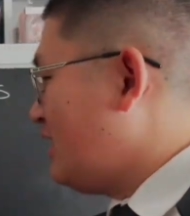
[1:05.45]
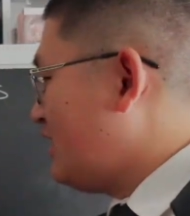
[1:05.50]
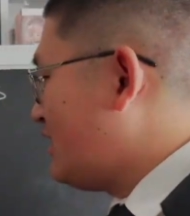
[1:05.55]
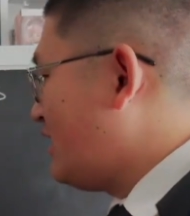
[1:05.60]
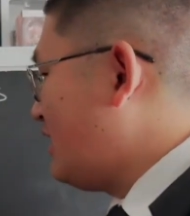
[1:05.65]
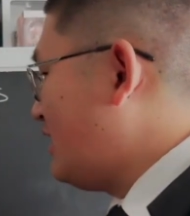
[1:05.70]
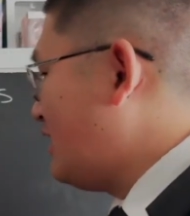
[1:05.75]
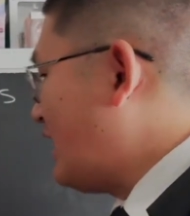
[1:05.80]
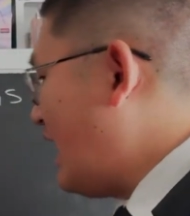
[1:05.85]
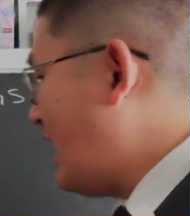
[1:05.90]

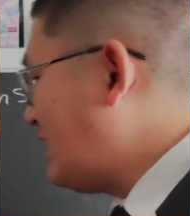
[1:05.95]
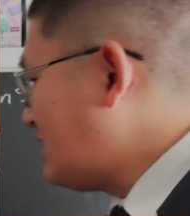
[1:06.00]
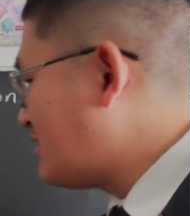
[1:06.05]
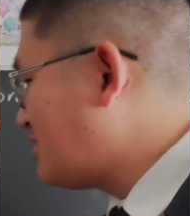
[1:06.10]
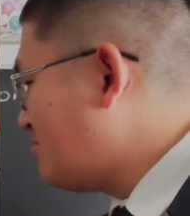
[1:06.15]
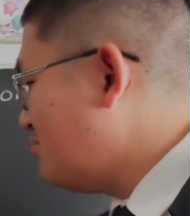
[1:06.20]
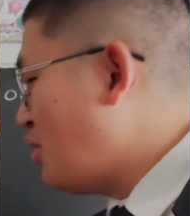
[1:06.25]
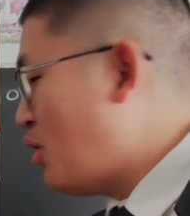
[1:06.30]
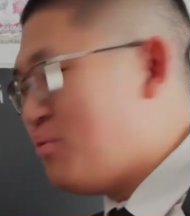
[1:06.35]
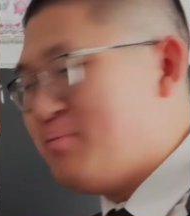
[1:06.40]
the
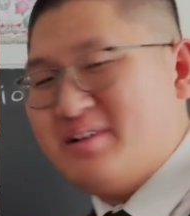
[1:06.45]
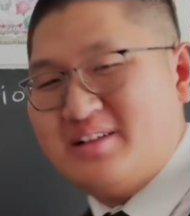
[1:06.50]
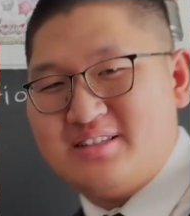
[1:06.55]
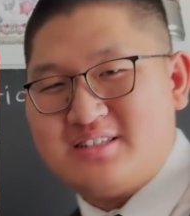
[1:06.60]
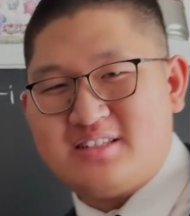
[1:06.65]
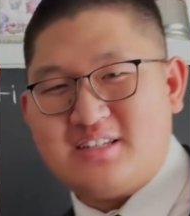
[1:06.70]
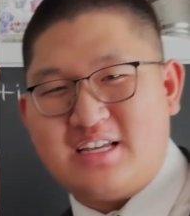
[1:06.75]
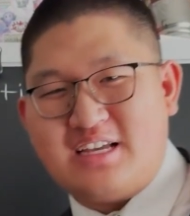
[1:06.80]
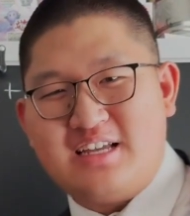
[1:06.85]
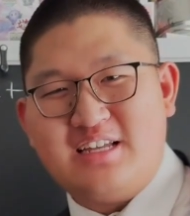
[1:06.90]
last
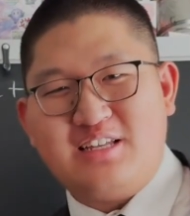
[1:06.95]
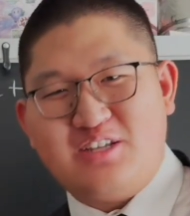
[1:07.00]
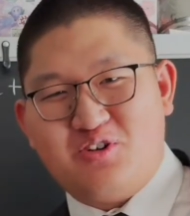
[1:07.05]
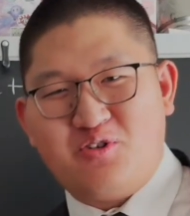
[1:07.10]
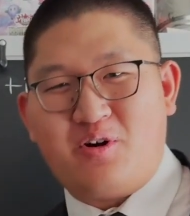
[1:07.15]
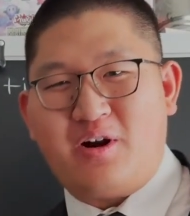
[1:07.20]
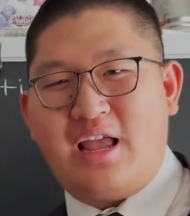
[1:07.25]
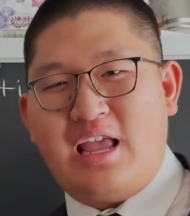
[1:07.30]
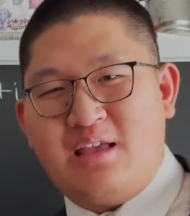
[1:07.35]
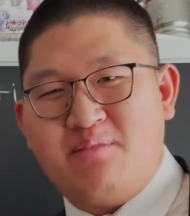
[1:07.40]
moments in
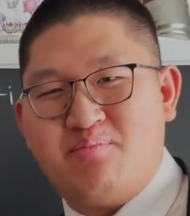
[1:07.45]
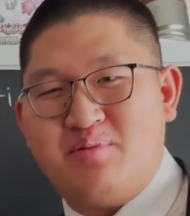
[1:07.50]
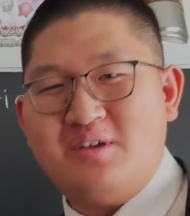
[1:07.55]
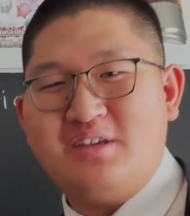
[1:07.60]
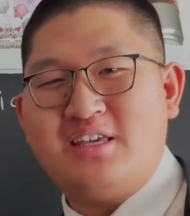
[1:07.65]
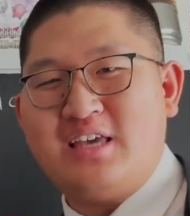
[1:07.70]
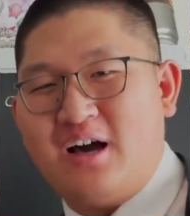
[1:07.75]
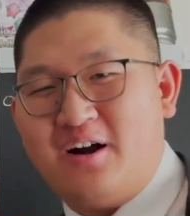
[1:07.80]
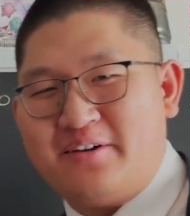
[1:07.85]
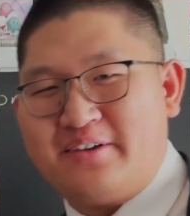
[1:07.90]
your
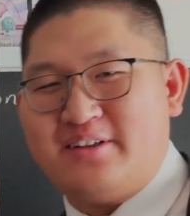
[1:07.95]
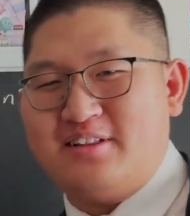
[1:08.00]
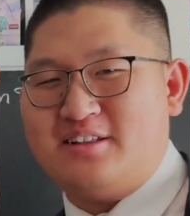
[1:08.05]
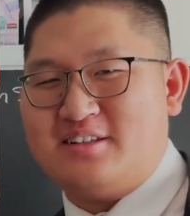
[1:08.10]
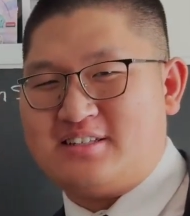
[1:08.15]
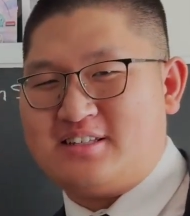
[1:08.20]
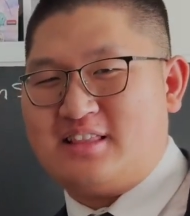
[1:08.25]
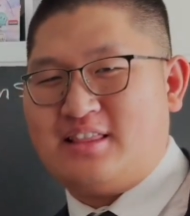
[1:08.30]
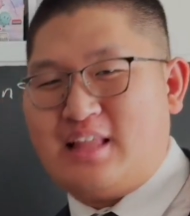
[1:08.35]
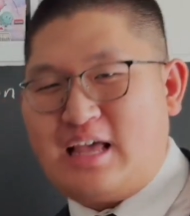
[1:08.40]
AP
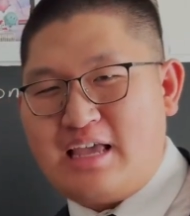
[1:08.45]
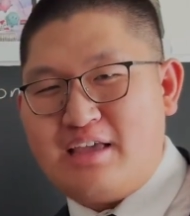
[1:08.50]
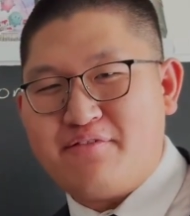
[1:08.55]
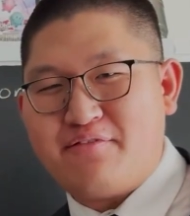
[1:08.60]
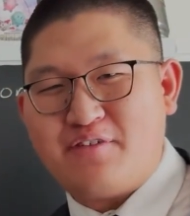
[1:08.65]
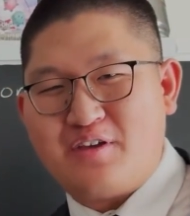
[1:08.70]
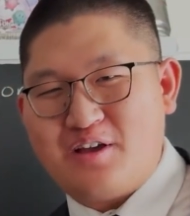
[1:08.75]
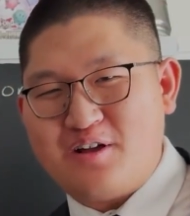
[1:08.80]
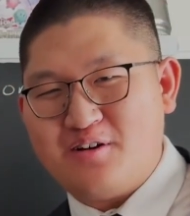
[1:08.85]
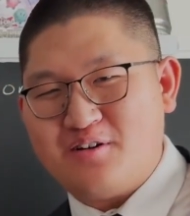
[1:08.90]
Calculus
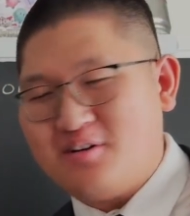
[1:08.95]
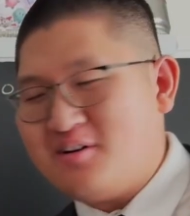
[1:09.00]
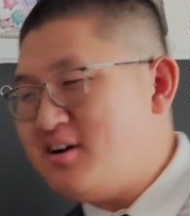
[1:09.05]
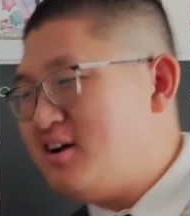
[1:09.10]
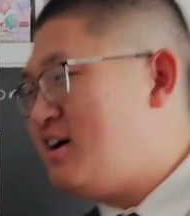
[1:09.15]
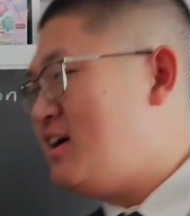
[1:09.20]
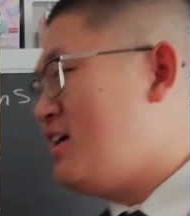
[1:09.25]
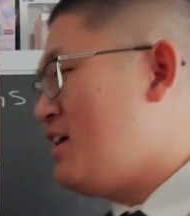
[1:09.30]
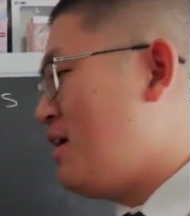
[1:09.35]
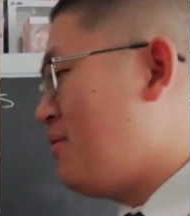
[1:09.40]
life here
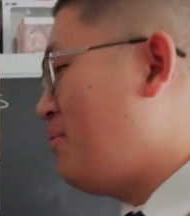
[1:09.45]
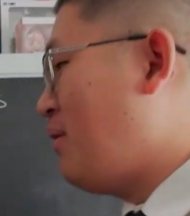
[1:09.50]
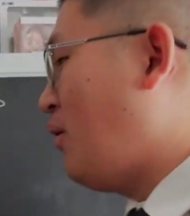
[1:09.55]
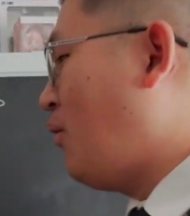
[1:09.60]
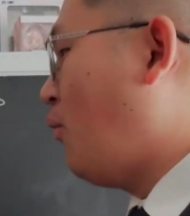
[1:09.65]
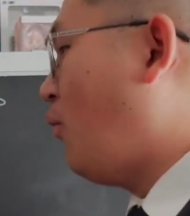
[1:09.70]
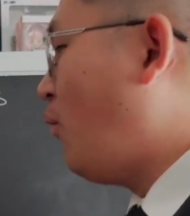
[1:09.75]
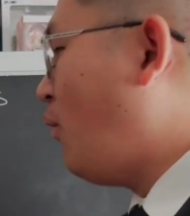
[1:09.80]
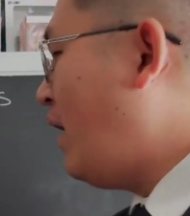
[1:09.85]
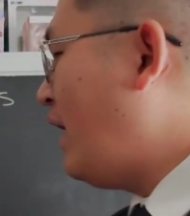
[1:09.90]

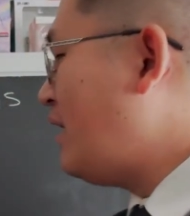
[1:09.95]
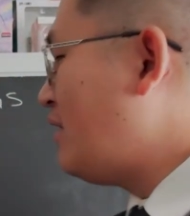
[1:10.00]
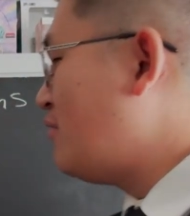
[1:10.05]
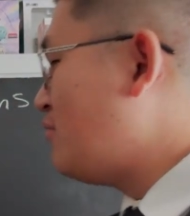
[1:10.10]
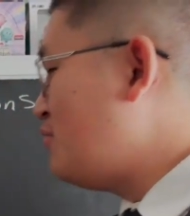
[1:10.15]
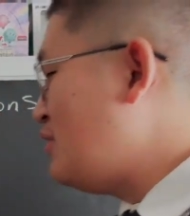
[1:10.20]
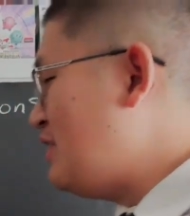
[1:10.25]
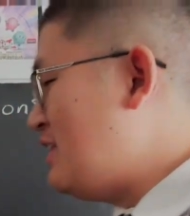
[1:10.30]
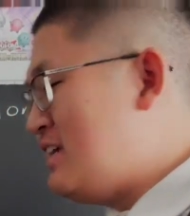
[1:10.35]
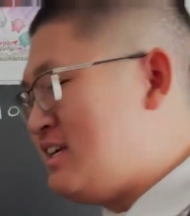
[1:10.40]
about what
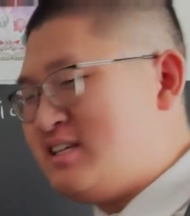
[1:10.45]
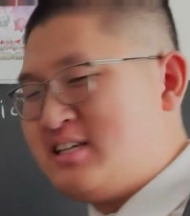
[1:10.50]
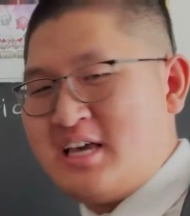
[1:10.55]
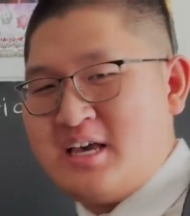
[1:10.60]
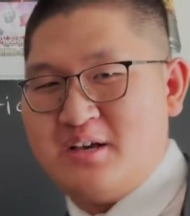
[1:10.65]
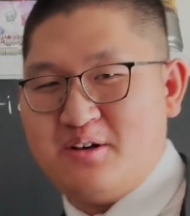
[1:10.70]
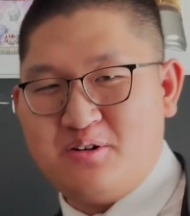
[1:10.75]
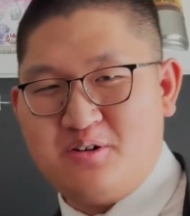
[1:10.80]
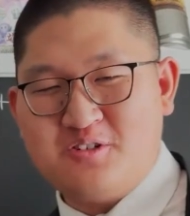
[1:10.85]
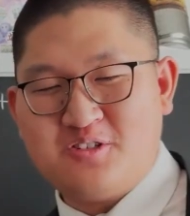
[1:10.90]
really
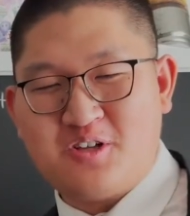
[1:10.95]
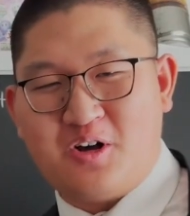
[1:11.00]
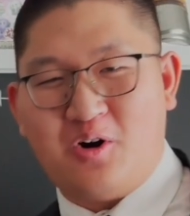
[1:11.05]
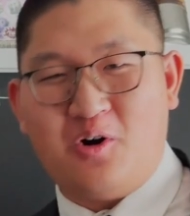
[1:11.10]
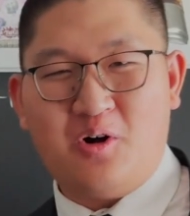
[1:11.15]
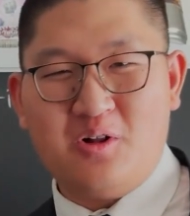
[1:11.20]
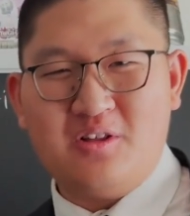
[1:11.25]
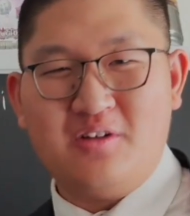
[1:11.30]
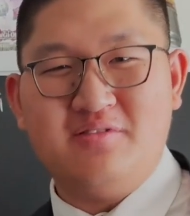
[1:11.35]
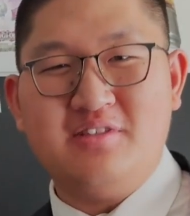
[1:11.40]
kills
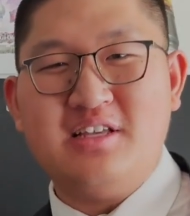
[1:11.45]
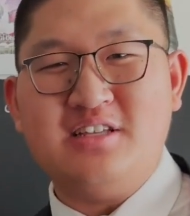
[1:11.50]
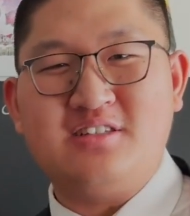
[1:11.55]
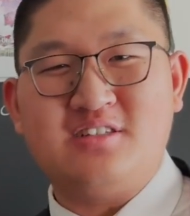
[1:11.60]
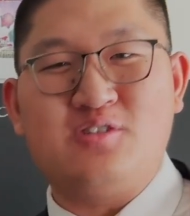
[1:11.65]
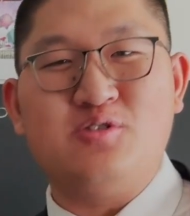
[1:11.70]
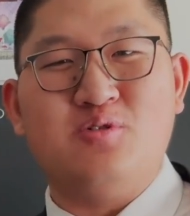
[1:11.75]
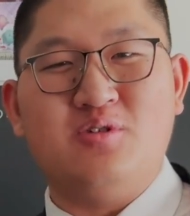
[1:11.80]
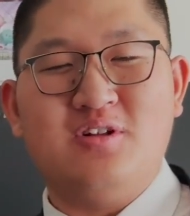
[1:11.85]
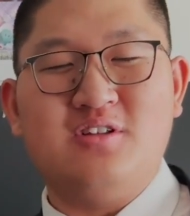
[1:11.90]
all of these
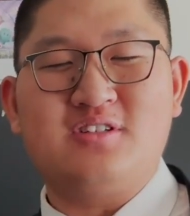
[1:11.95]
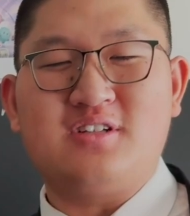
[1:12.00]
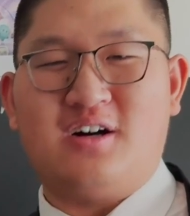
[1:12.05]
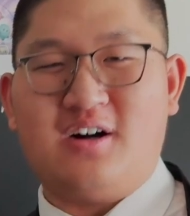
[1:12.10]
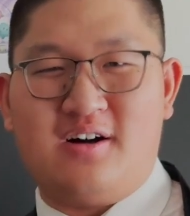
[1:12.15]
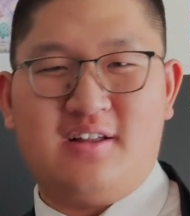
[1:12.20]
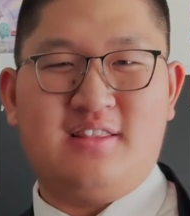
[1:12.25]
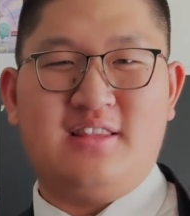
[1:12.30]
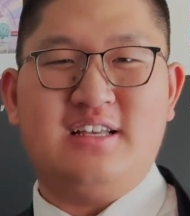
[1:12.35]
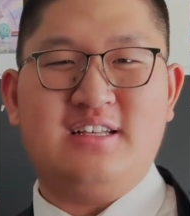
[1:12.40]
students
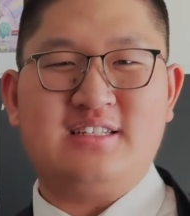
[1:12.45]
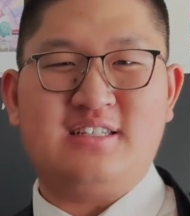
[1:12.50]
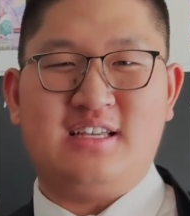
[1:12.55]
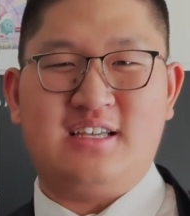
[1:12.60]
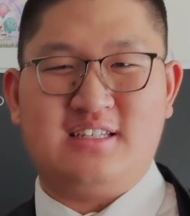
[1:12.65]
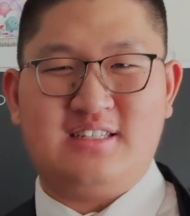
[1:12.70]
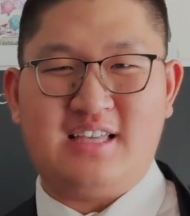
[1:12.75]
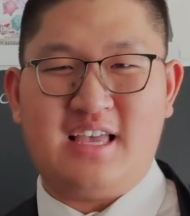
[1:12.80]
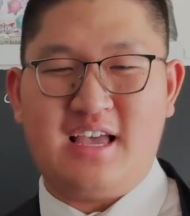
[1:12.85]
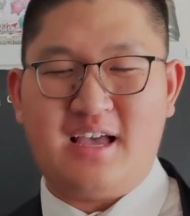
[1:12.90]
on this
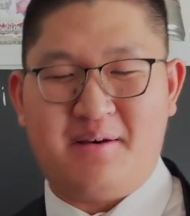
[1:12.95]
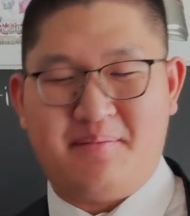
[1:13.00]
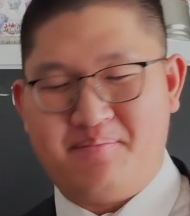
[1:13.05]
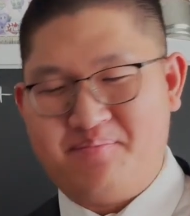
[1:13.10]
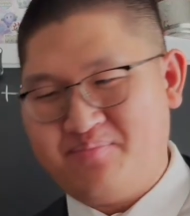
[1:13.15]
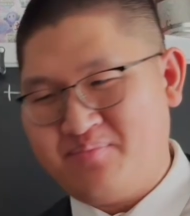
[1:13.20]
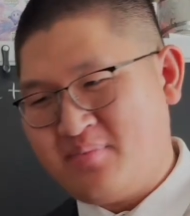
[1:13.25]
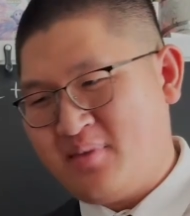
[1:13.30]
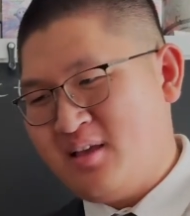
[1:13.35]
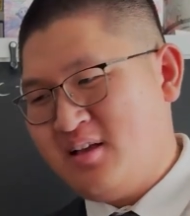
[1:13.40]

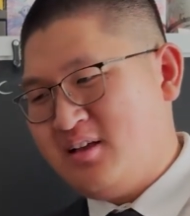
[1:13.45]
exam?